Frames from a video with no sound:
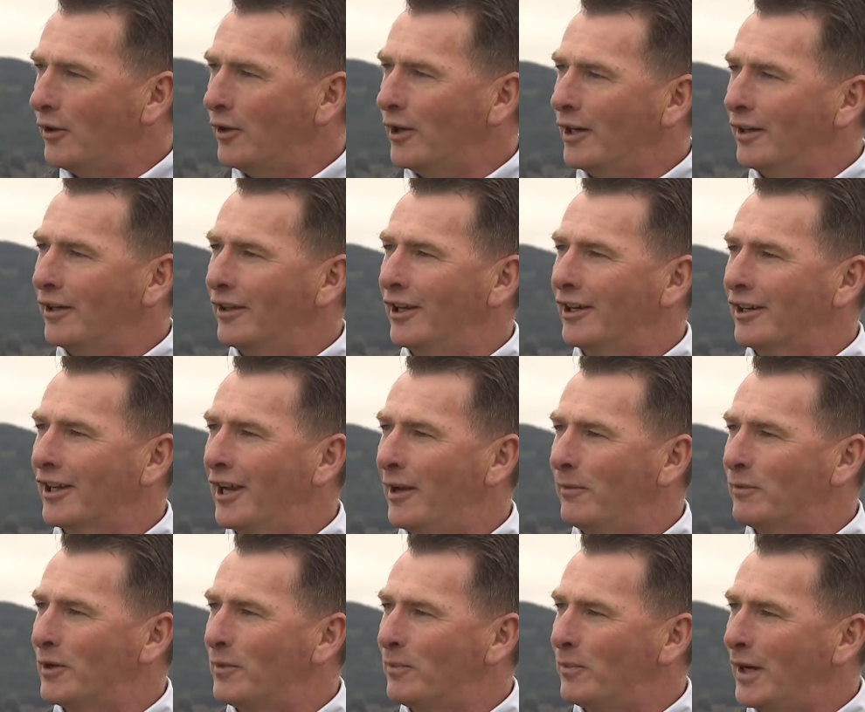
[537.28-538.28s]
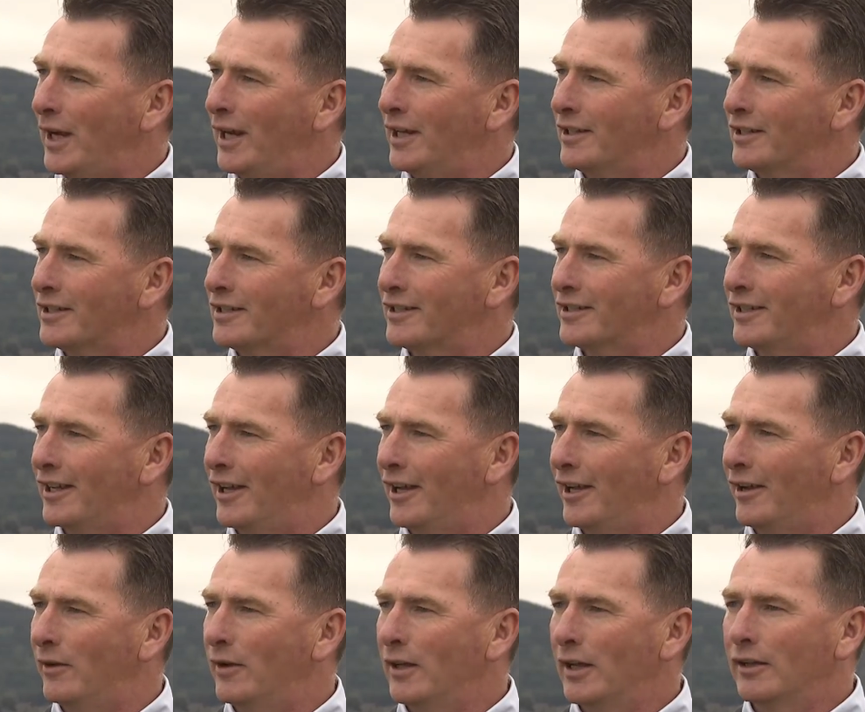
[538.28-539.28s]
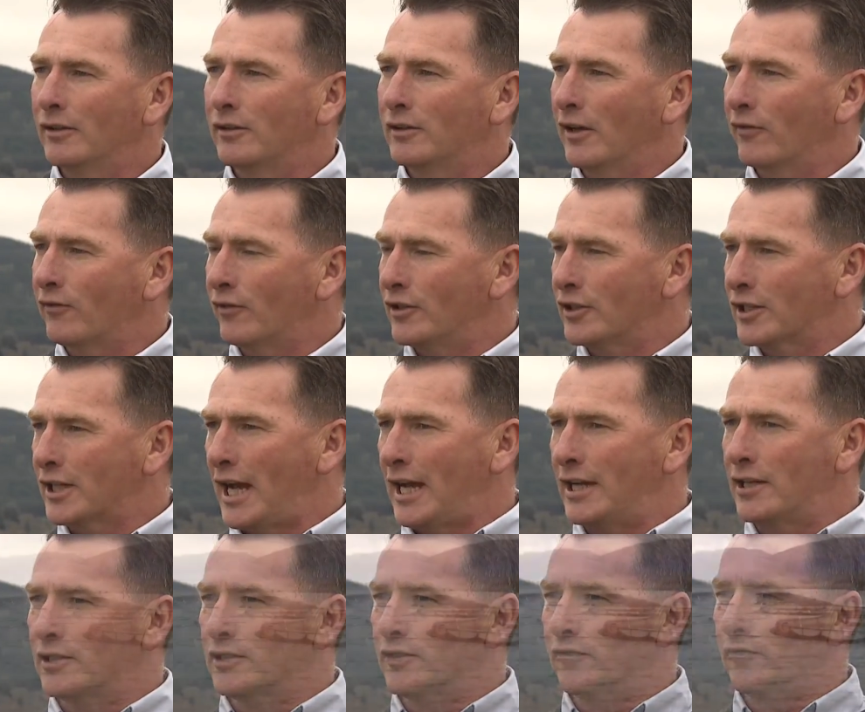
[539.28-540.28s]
They're, they're kept in pens. Uh, different sizes